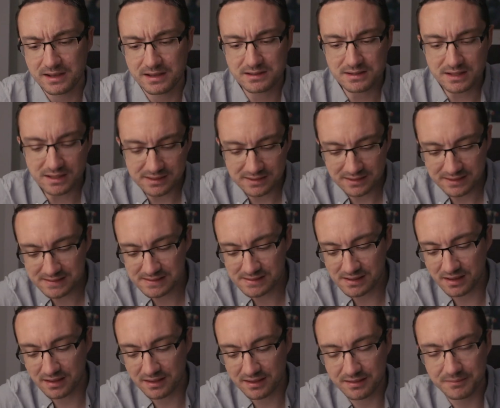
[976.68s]

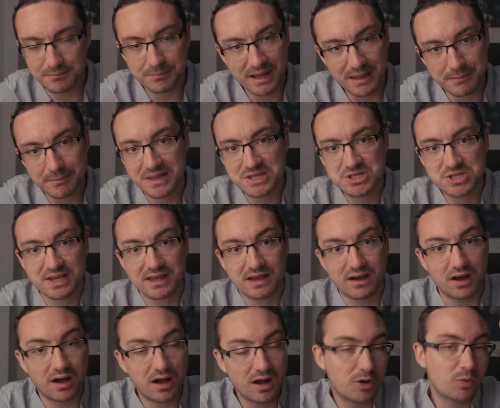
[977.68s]
Luckily Blackmagic
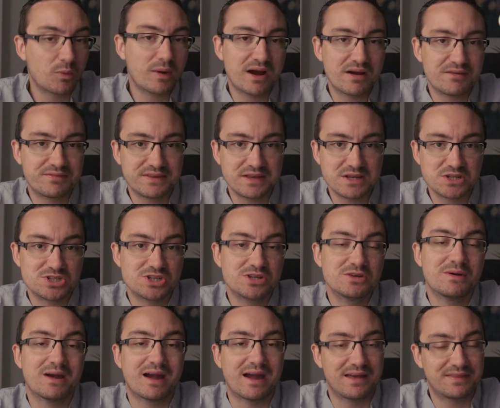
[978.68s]
are aware of the
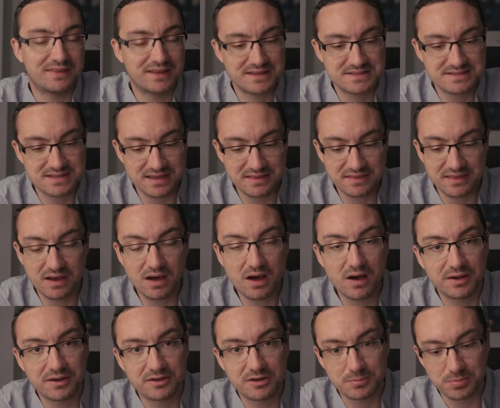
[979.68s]
issue and they say they
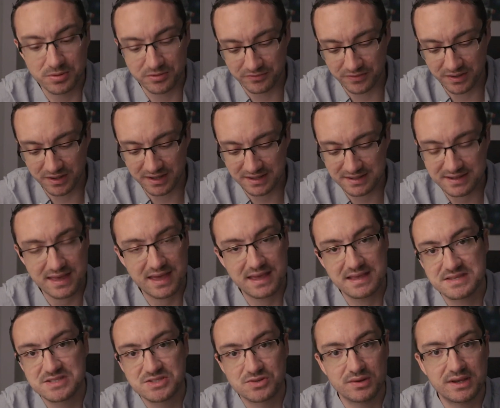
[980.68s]
are going to provide
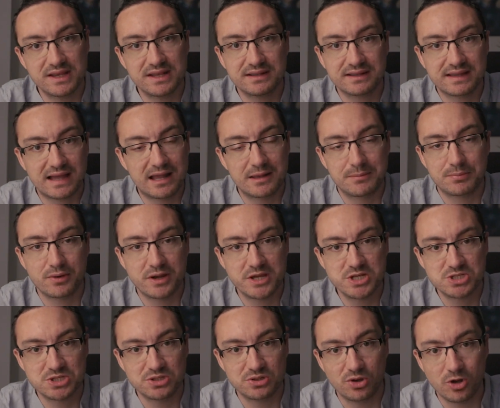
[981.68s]
a screen
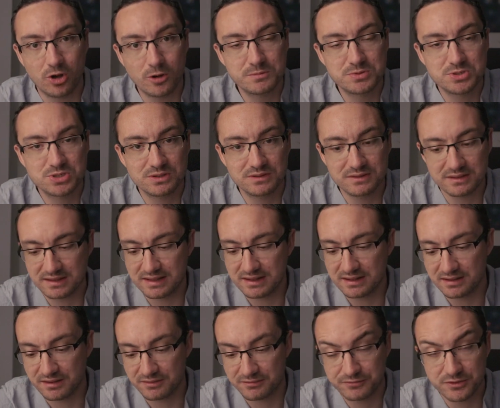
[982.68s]
calibration option
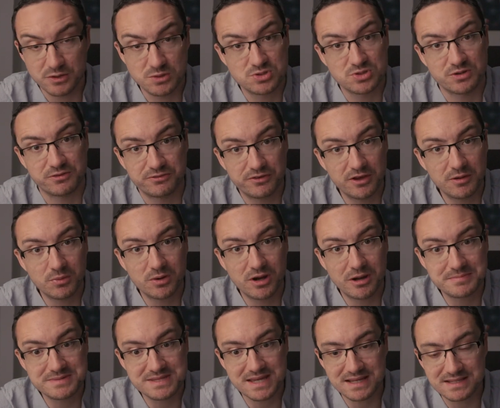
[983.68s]
in a future firmware
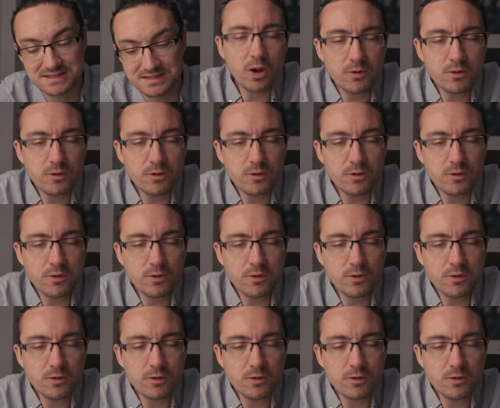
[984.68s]
update.